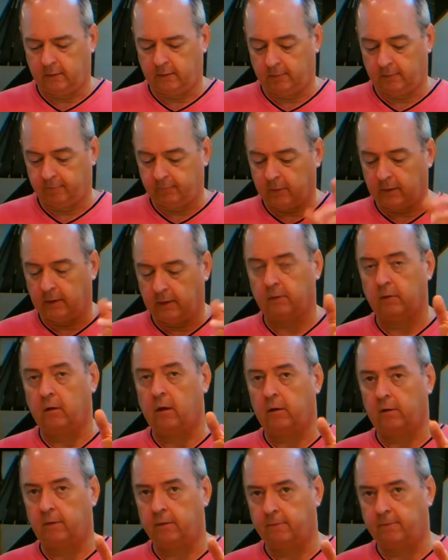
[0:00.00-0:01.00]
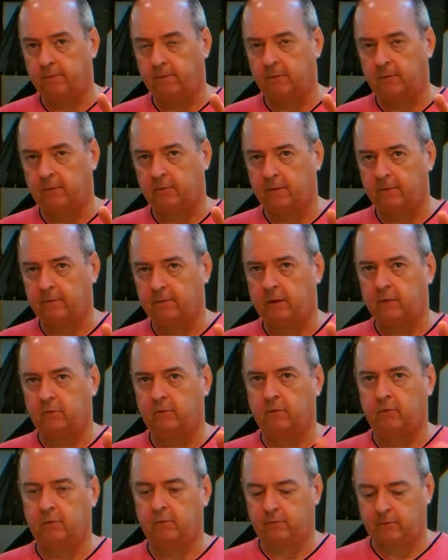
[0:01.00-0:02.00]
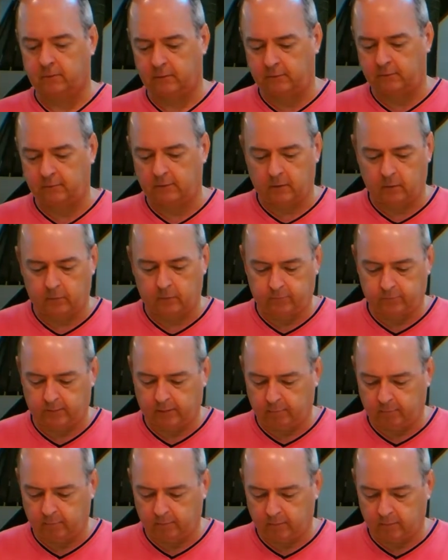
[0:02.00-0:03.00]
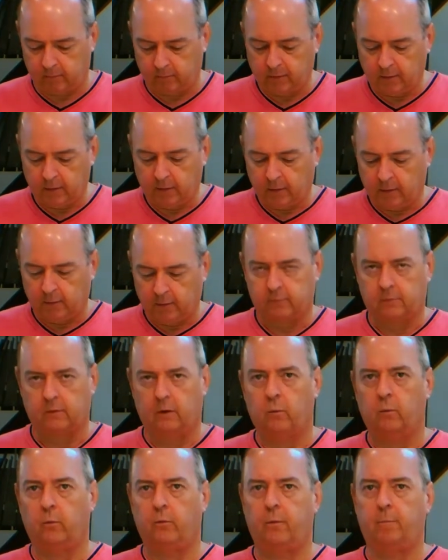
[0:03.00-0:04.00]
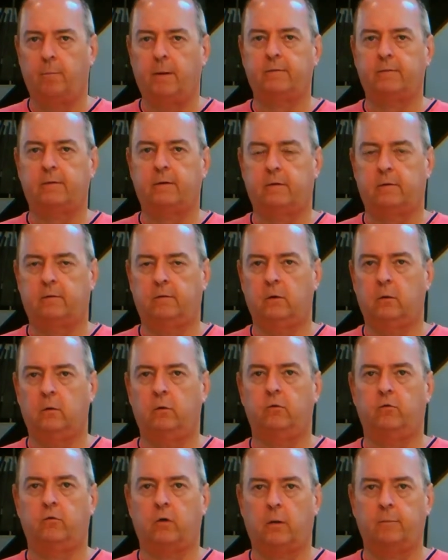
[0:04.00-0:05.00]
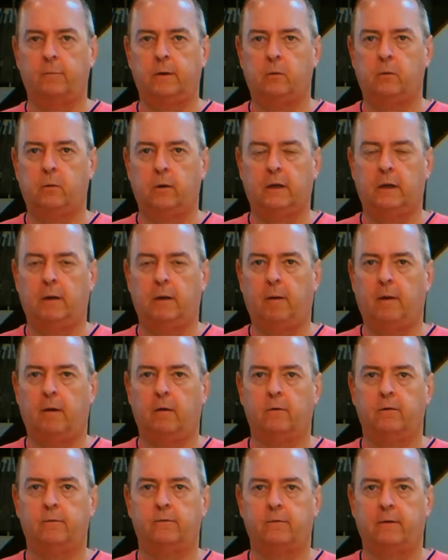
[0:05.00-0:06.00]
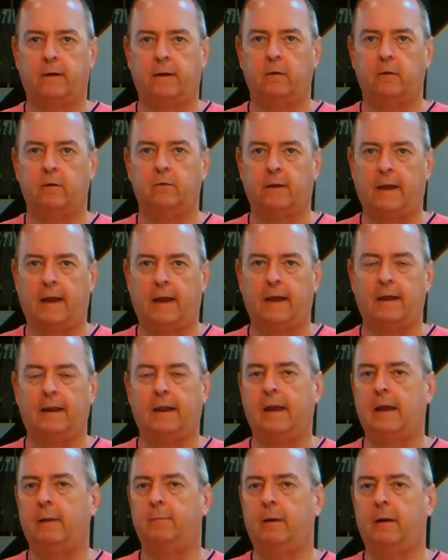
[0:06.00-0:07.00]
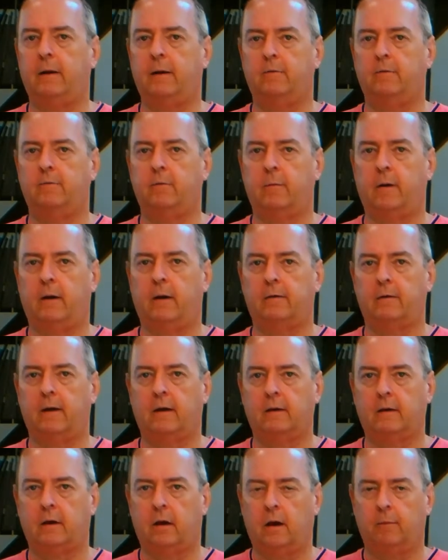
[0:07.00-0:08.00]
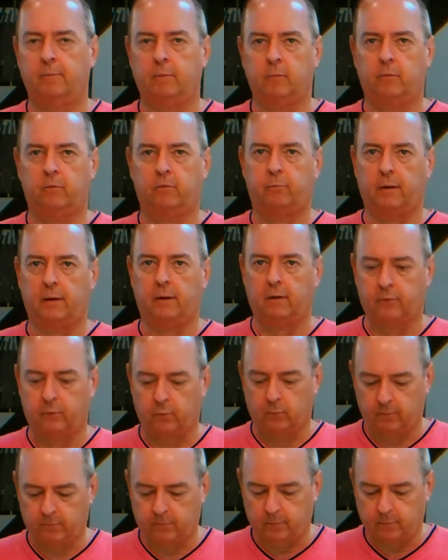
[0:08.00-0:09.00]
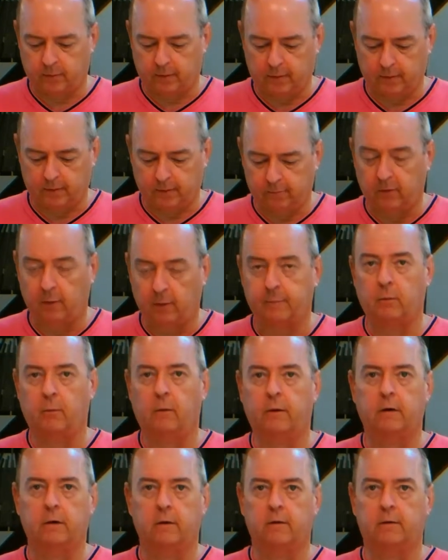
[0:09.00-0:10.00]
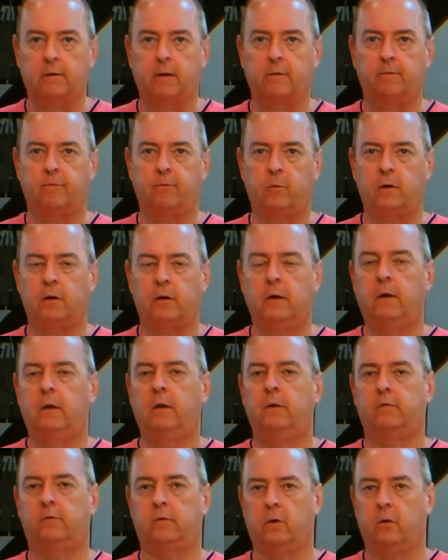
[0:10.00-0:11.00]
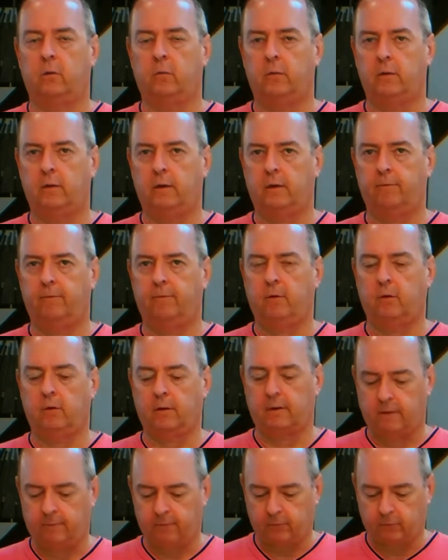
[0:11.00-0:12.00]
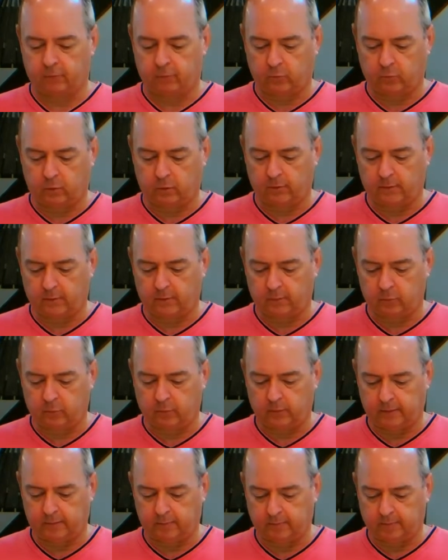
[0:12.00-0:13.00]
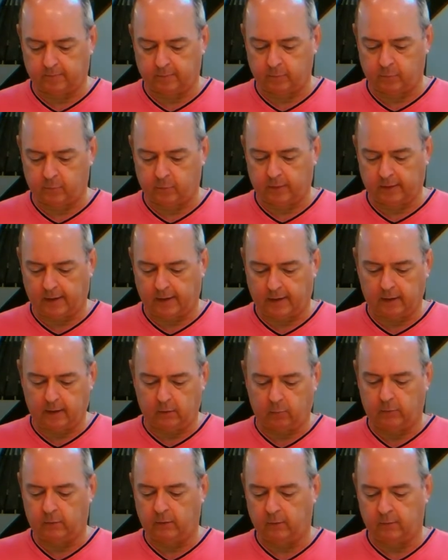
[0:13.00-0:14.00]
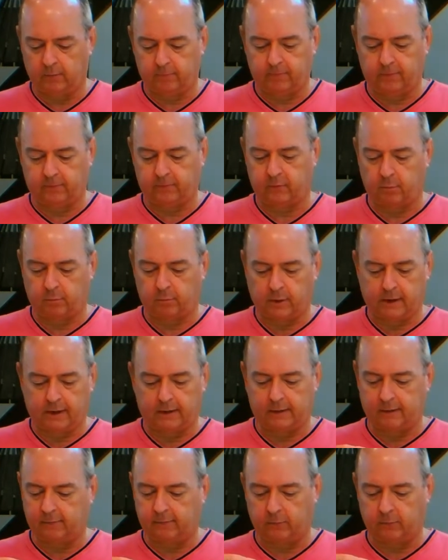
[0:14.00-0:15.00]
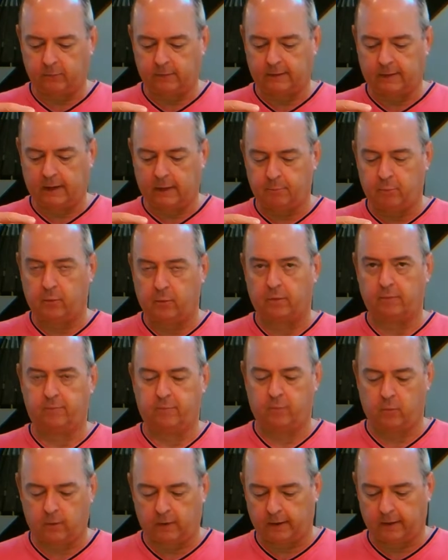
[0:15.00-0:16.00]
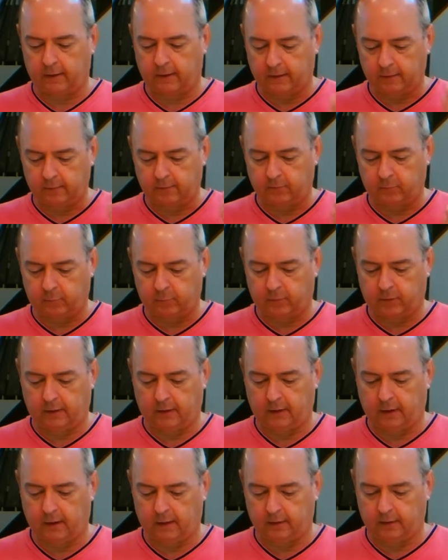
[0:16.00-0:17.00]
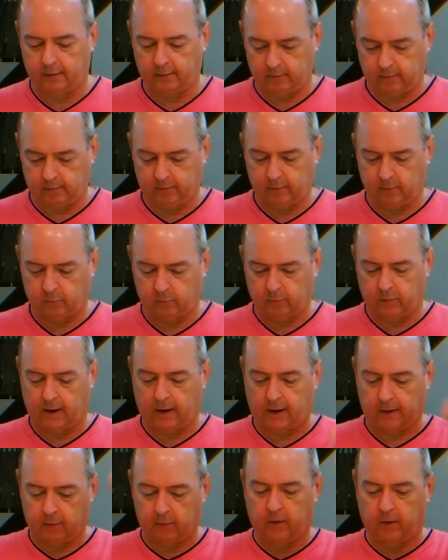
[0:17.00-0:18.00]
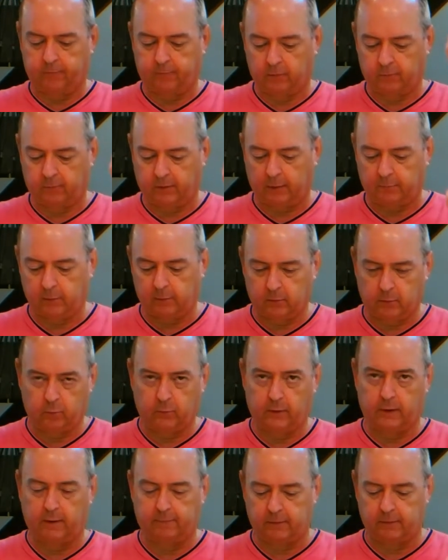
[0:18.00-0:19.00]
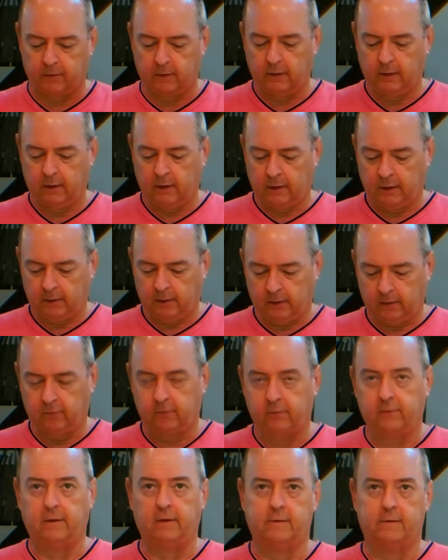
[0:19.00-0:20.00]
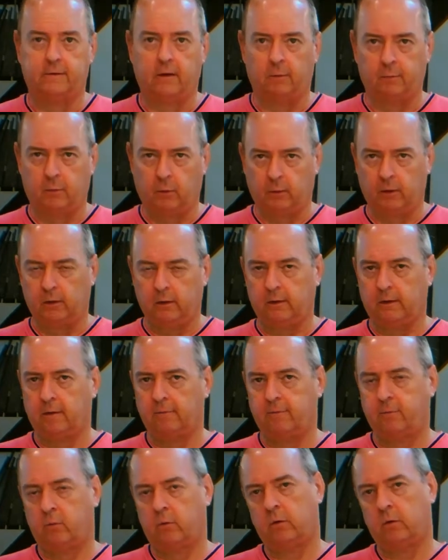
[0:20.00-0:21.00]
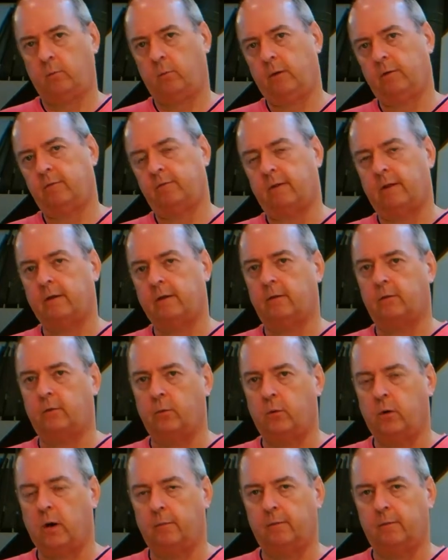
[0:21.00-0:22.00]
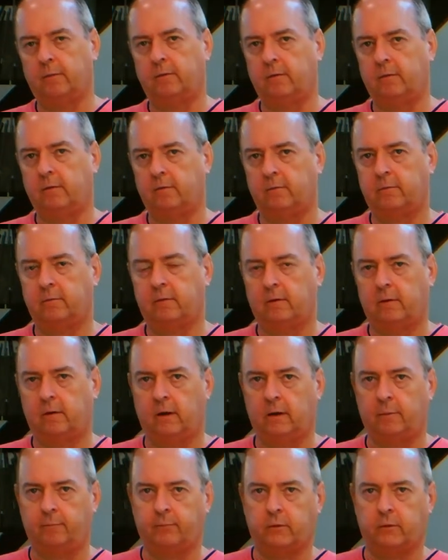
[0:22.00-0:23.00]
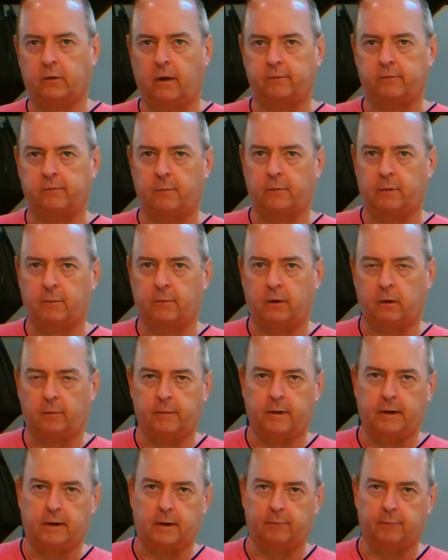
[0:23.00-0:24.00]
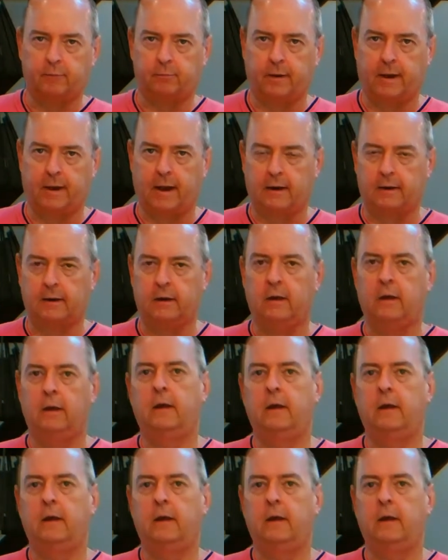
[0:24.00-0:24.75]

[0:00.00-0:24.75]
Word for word: if you need it longer than 57 inches, ditto, same deal. So the best thing to do, drop me a quick email, sales at handmadeinvermont.com, and we spell out the word Vermont, and tell me what you're looking for. So if you're looking for shorter than 27.8 and we know the fixture body is only 8.4, I can get this pretty high, you know, higher off your table or whatever. You just need to tell me what you're looking for. We send it through Hubbardton's um, custom department. It comes back